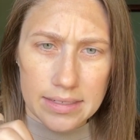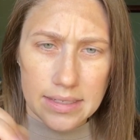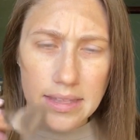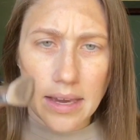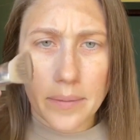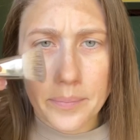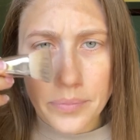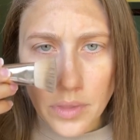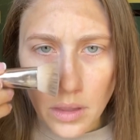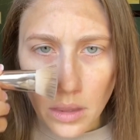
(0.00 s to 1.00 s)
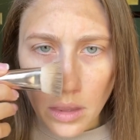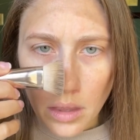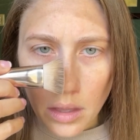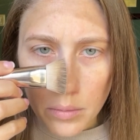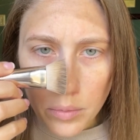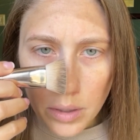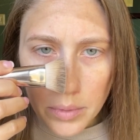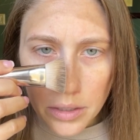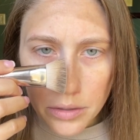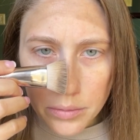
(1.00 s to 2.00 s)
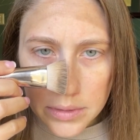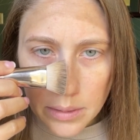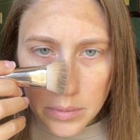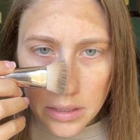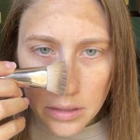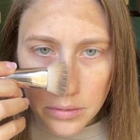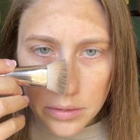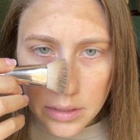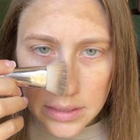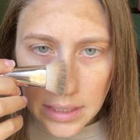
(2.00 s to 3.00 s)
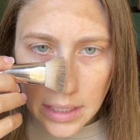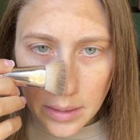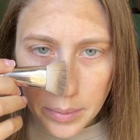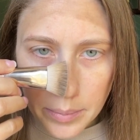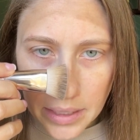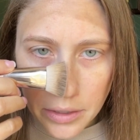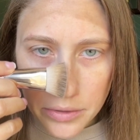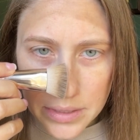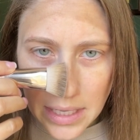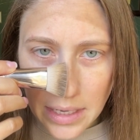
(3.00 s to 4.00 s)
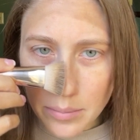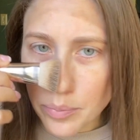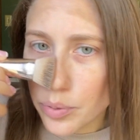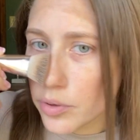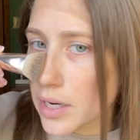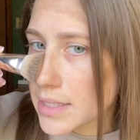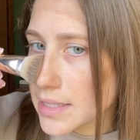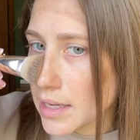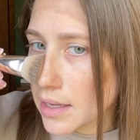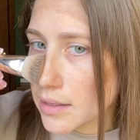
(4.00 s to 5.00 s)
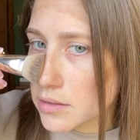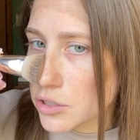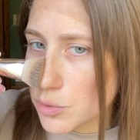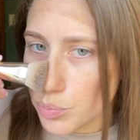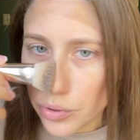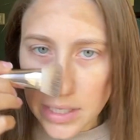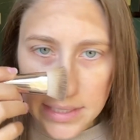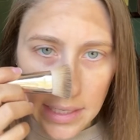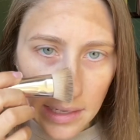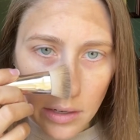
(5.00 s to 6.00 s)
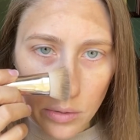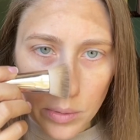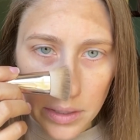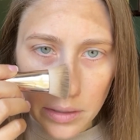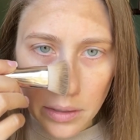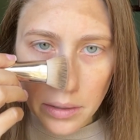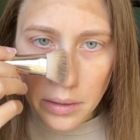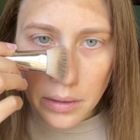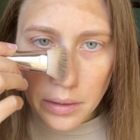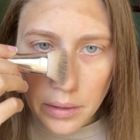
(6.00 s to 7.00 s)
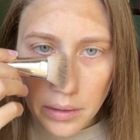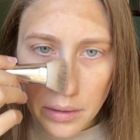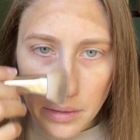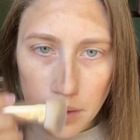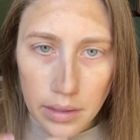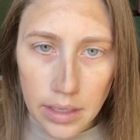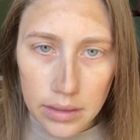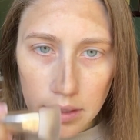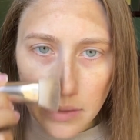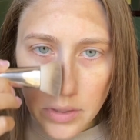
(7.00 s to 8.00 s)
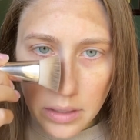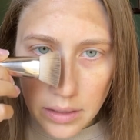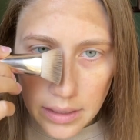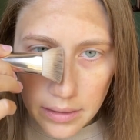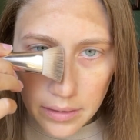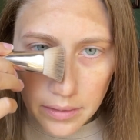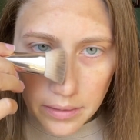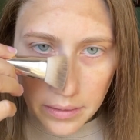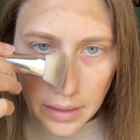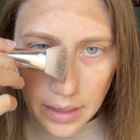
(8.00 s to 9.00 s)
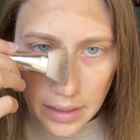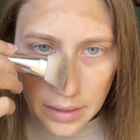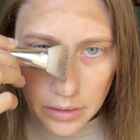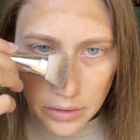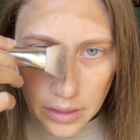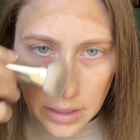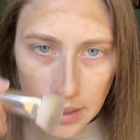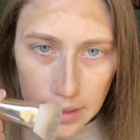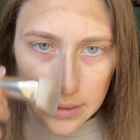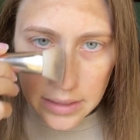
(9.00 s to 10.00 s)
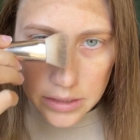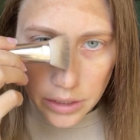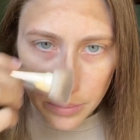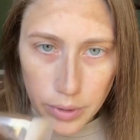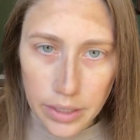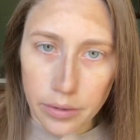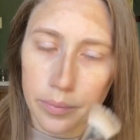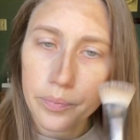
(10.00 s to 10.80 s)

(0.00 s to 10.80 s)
See that? And what I'm going to do is I'm going to go on the top of my nose, and I'm pressing it. Just pressing it on and leaving a line. Okay? And you can connect that to your brow.